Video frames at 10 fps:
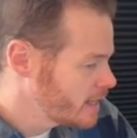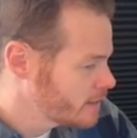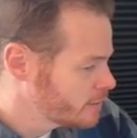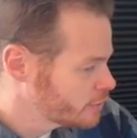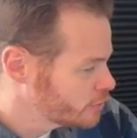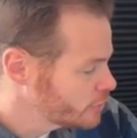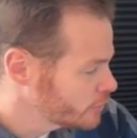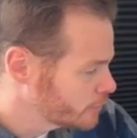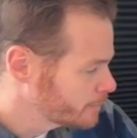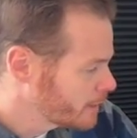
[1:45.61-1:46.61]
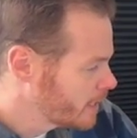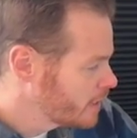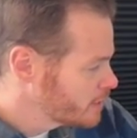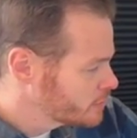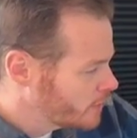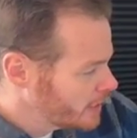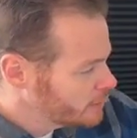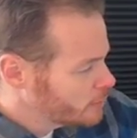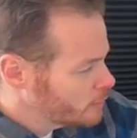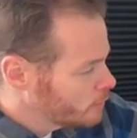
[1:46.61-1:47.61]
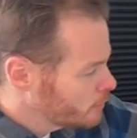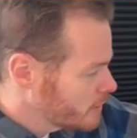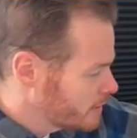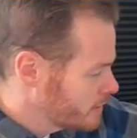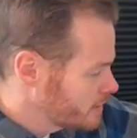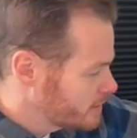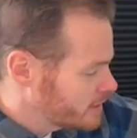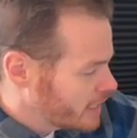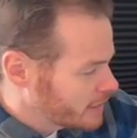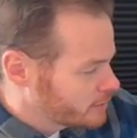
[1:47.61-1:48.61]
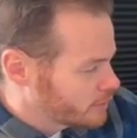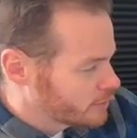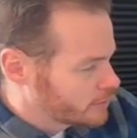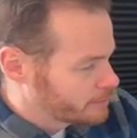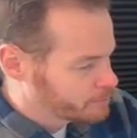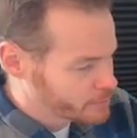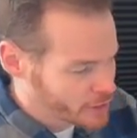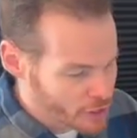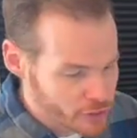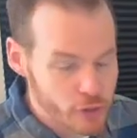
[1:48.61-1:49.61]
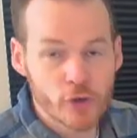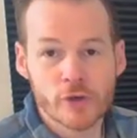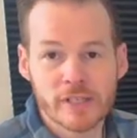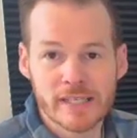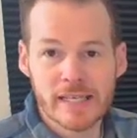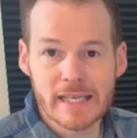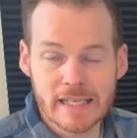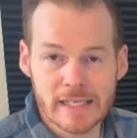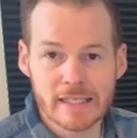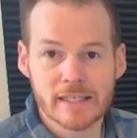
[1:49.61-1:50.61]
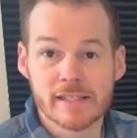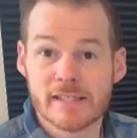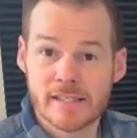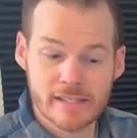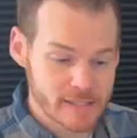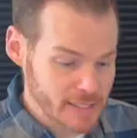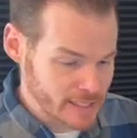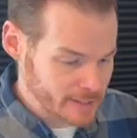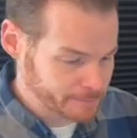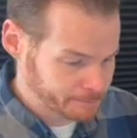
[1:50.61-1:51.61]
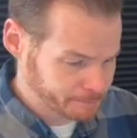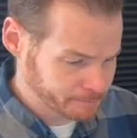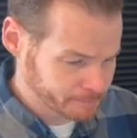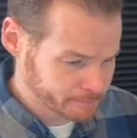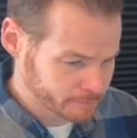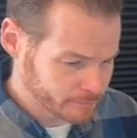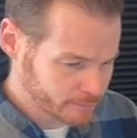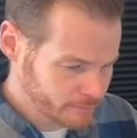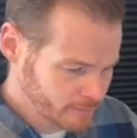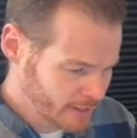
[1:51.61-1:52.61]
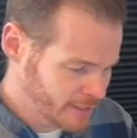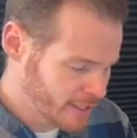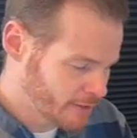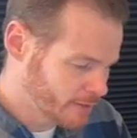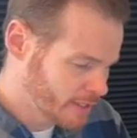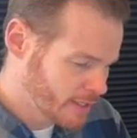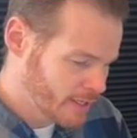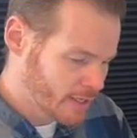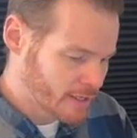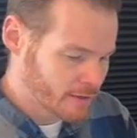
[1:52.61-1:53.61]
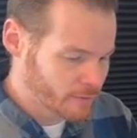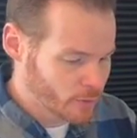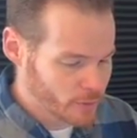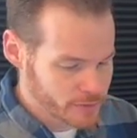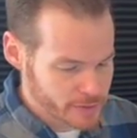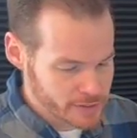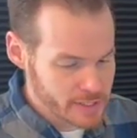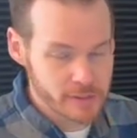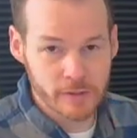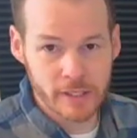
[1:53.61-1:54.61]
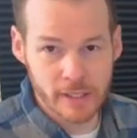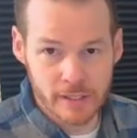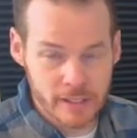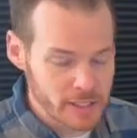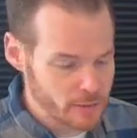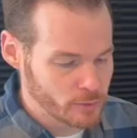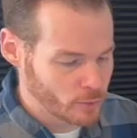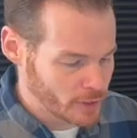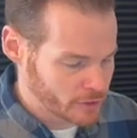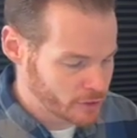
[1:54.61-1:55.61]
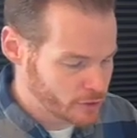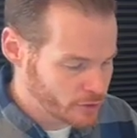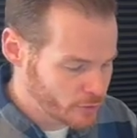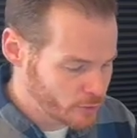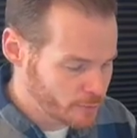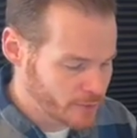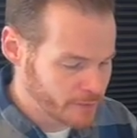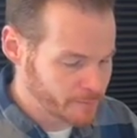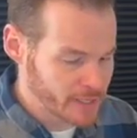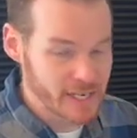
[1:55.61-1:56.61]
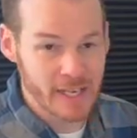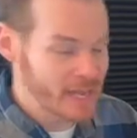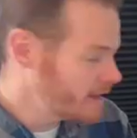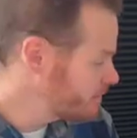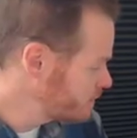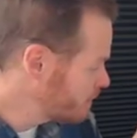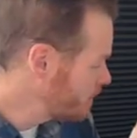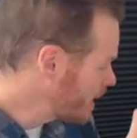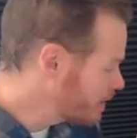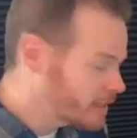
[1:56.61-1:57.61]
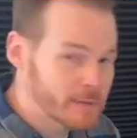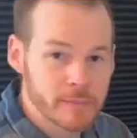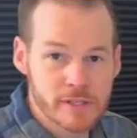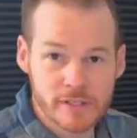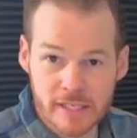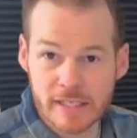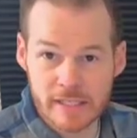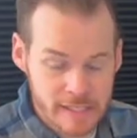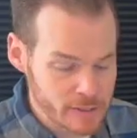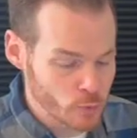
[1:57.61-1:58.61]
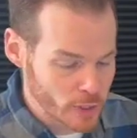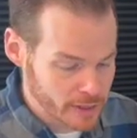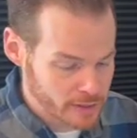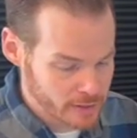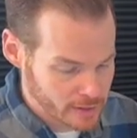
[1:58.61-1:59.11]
the shoe. So I go with a standard, a 13C. Now, of course, it's easier to get a D width shoe, and I have some Allen Edmonds in D width.